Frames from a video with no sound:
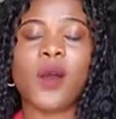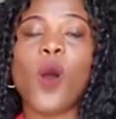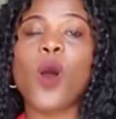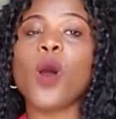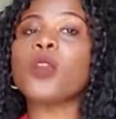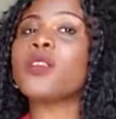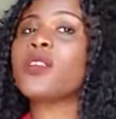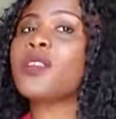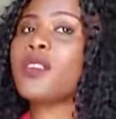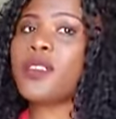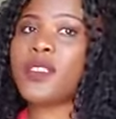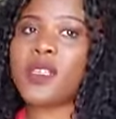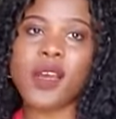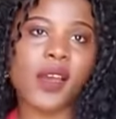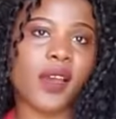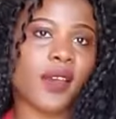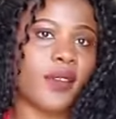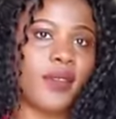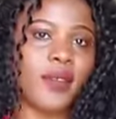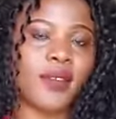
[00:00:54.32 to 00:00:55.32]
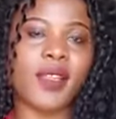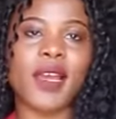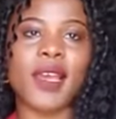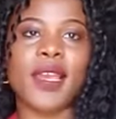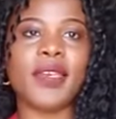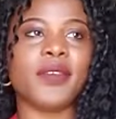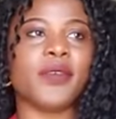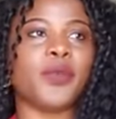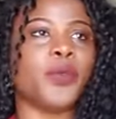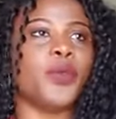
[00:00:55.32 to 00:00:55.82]
unorganized,
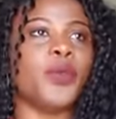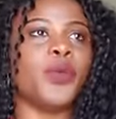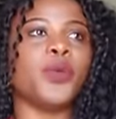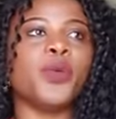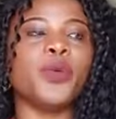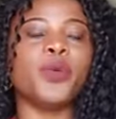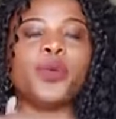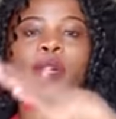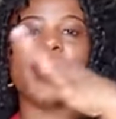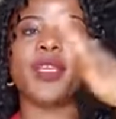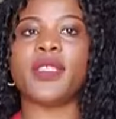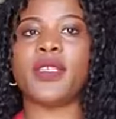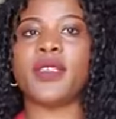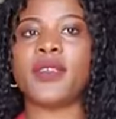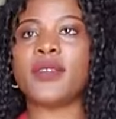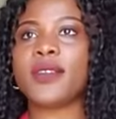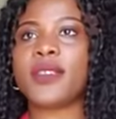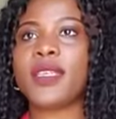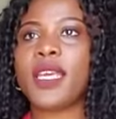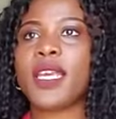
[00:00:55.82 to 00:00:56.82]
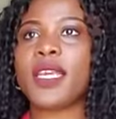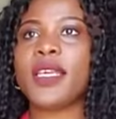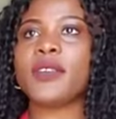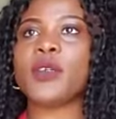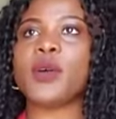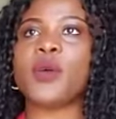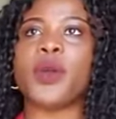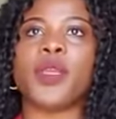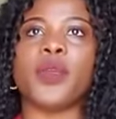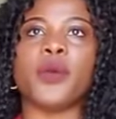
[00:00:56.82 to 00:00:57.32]
like you don't know where this
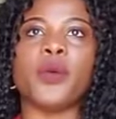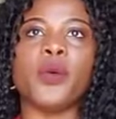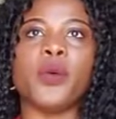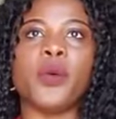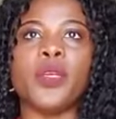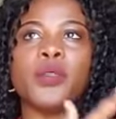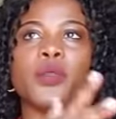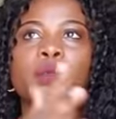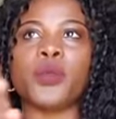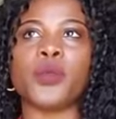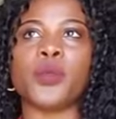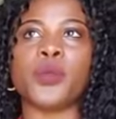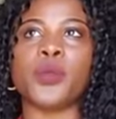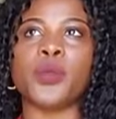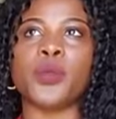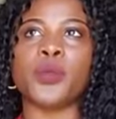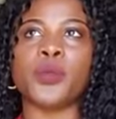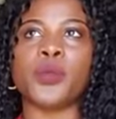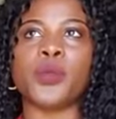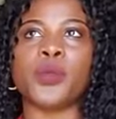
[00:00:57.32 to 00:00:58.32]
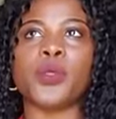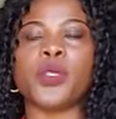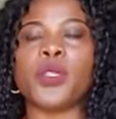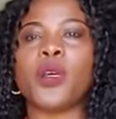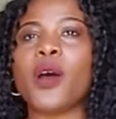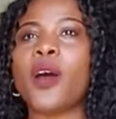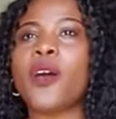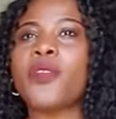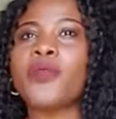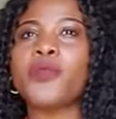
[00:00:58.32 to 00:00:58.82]
is, or when you're going through
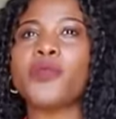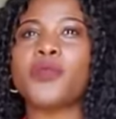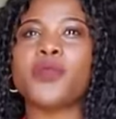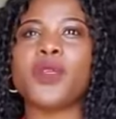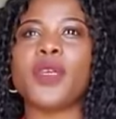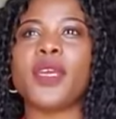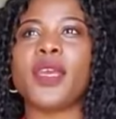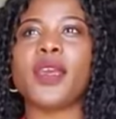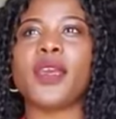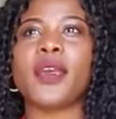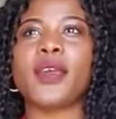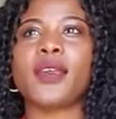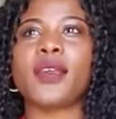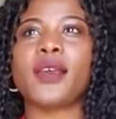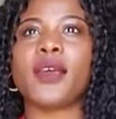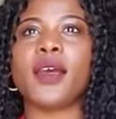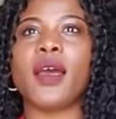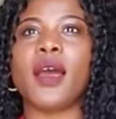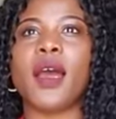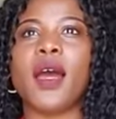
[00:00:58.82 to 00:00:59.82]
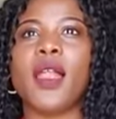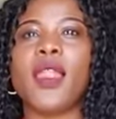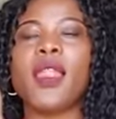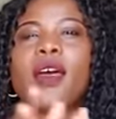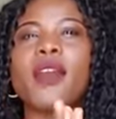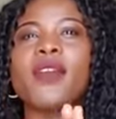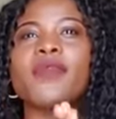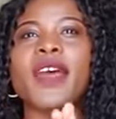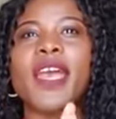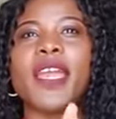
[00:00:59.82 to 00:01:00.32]
stuff, a
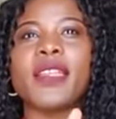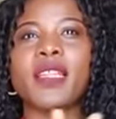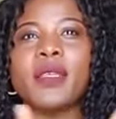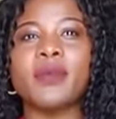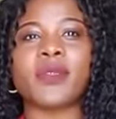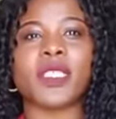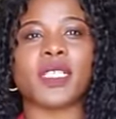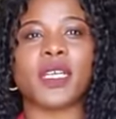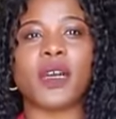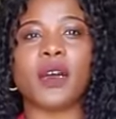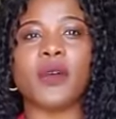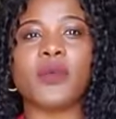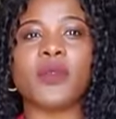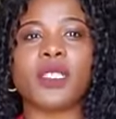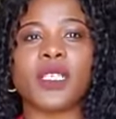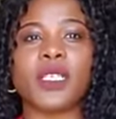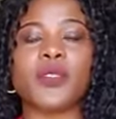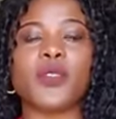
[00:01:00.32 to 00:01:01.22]
lot of items that comes